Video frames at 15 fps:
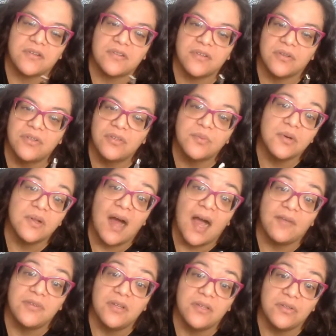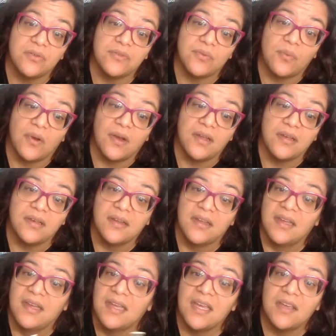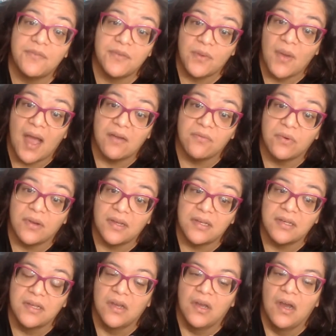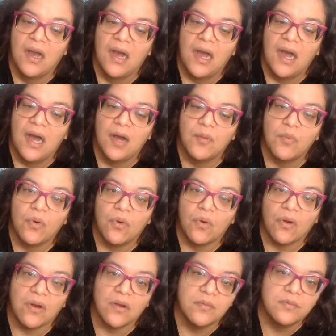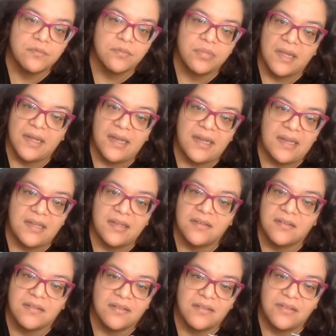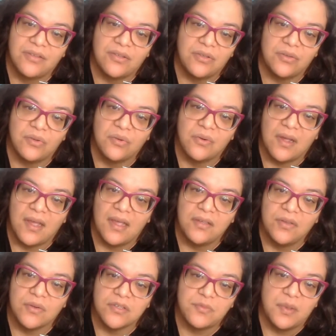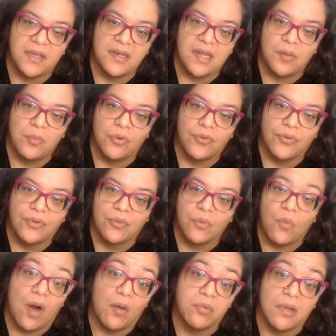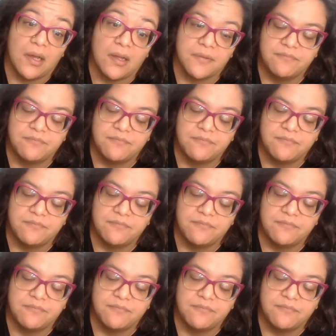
So you will have to use one if you have one um, or plug it in to a USB enabled wall plug.